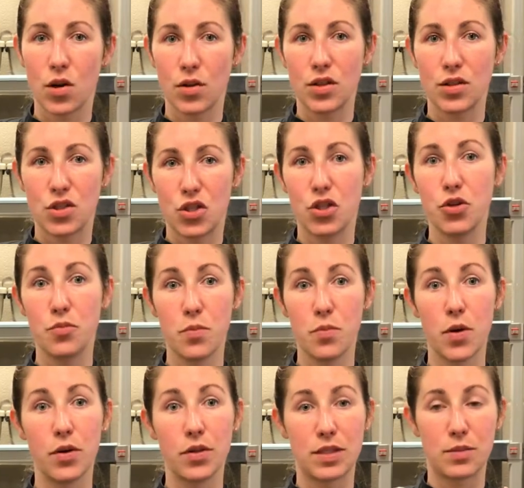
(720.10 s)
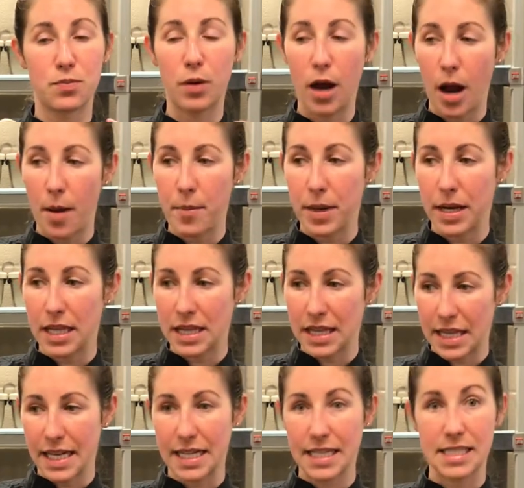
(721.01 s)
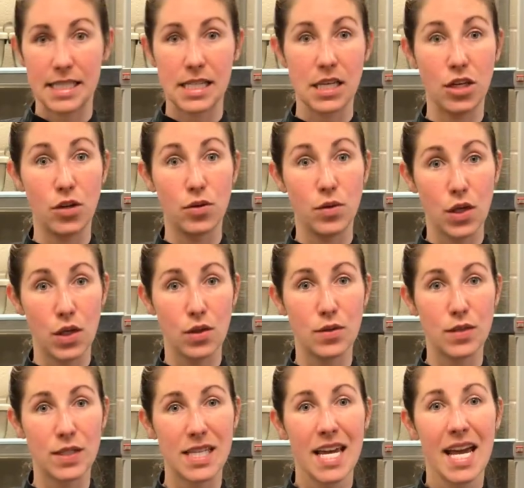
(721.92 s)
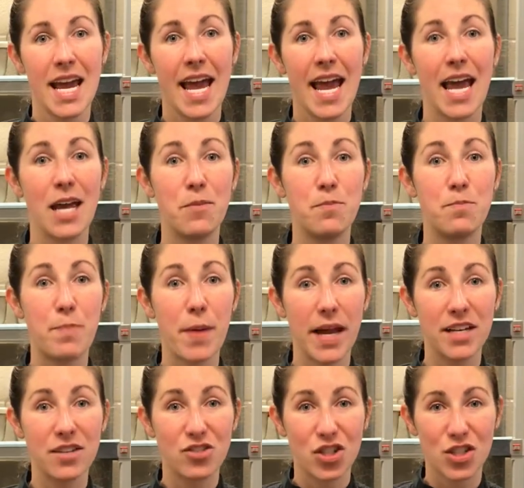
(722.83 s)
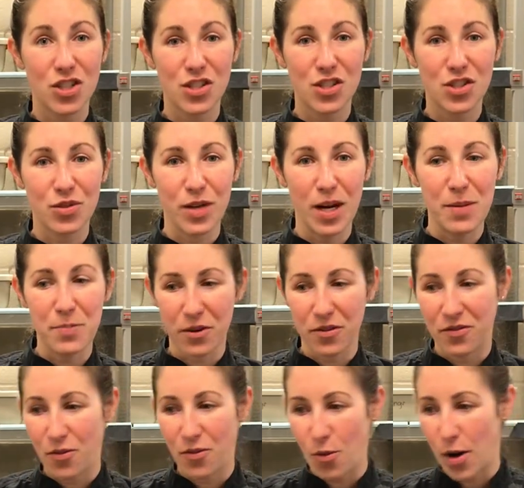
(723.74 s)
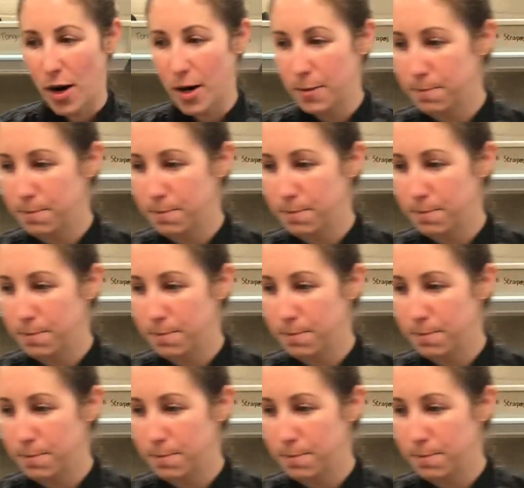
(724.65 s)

the two most prominent things that you use a bench scraper for.